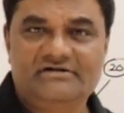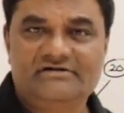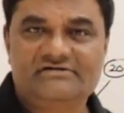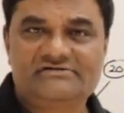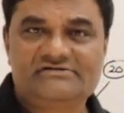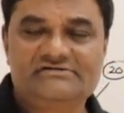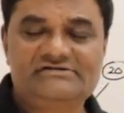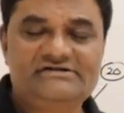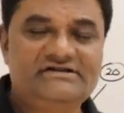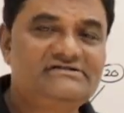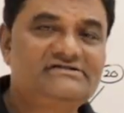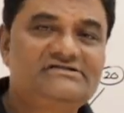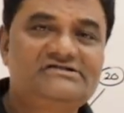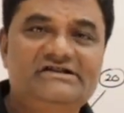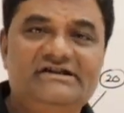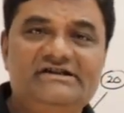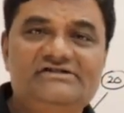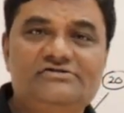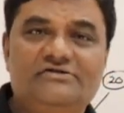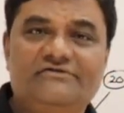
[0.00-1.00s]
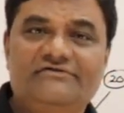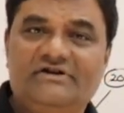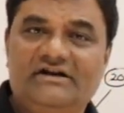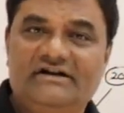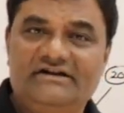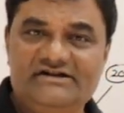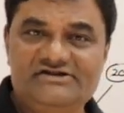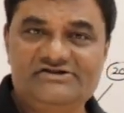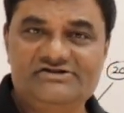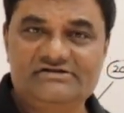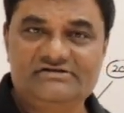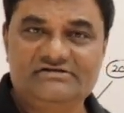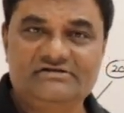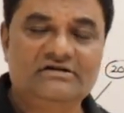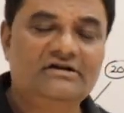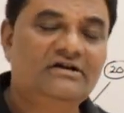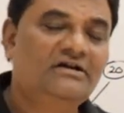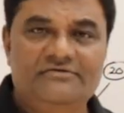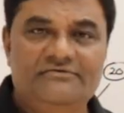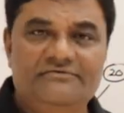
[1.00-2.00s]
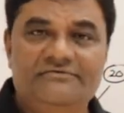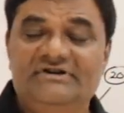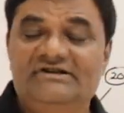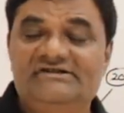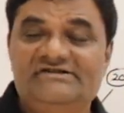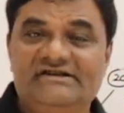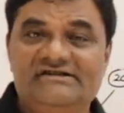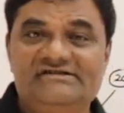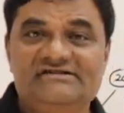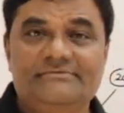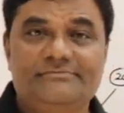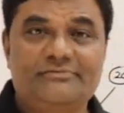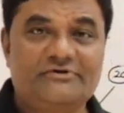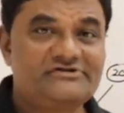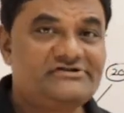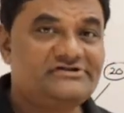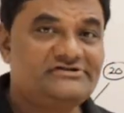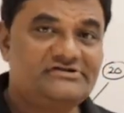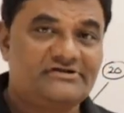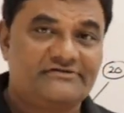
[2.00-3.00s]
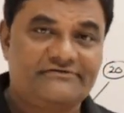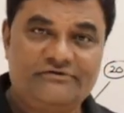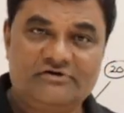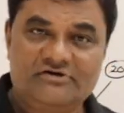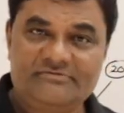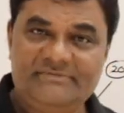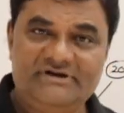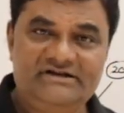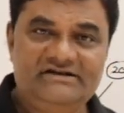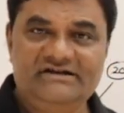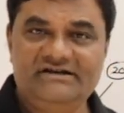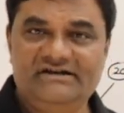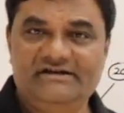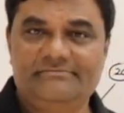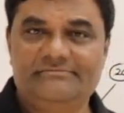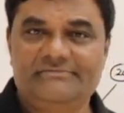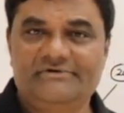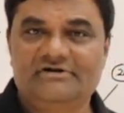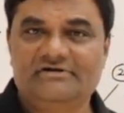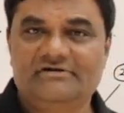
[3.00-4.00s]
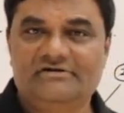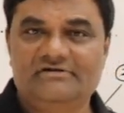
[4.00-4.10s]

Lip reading: So just change of condition will change the procedure for min heap.